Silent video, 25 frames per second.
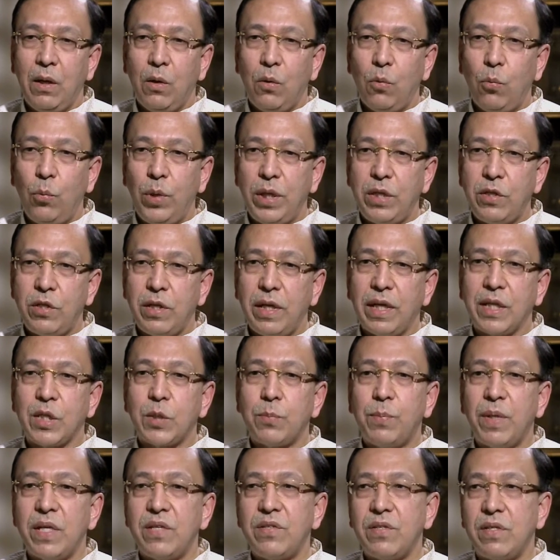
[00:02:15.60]
which
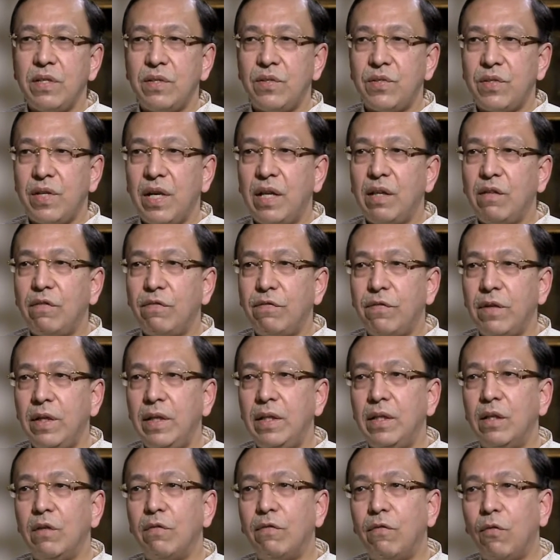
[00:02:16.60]
expressed itself
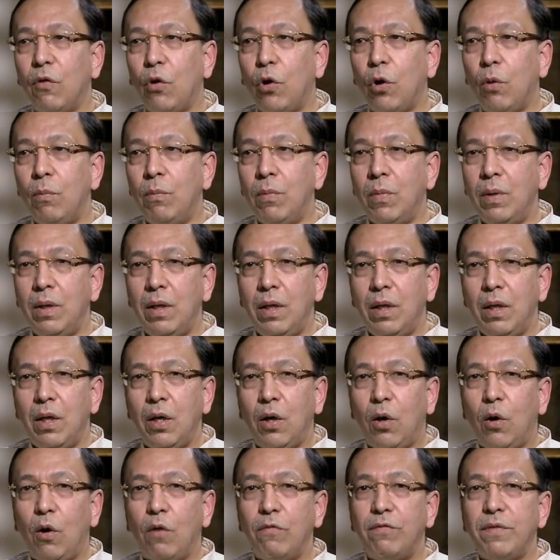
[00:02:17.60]
in the form
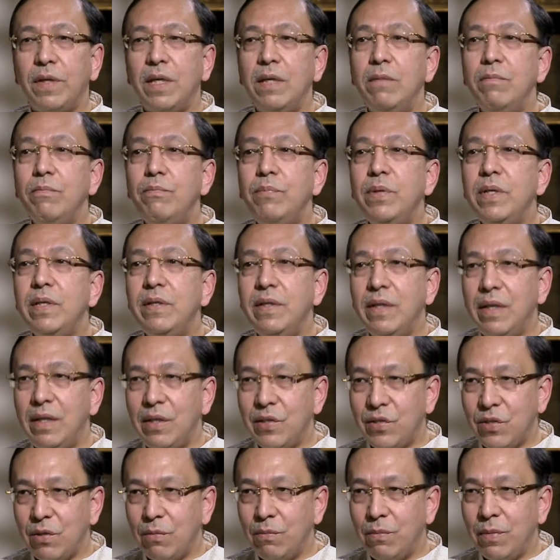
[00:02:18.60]
of
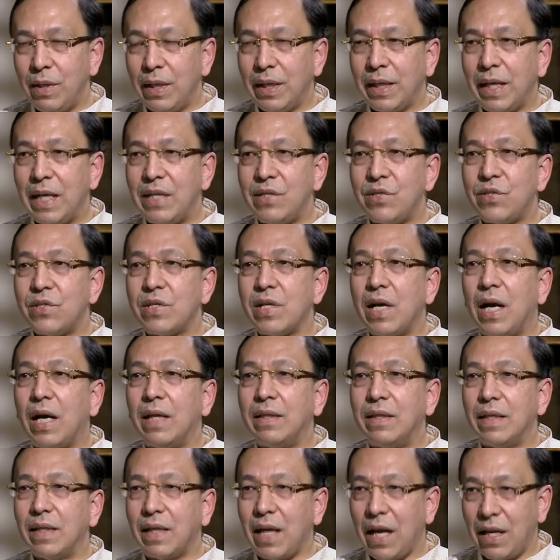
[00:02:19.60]
imperialism against
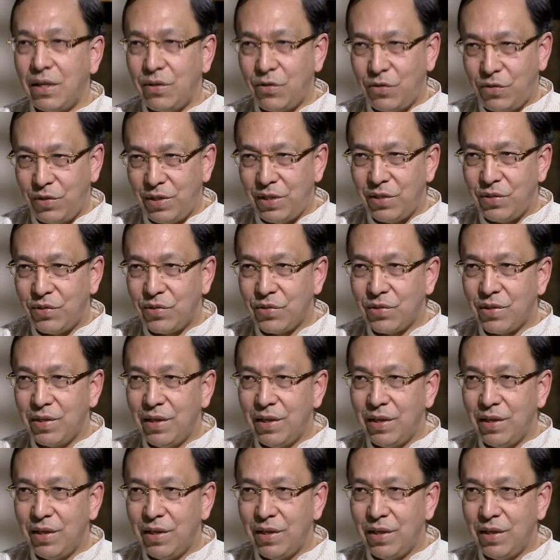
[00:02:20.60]
other countries.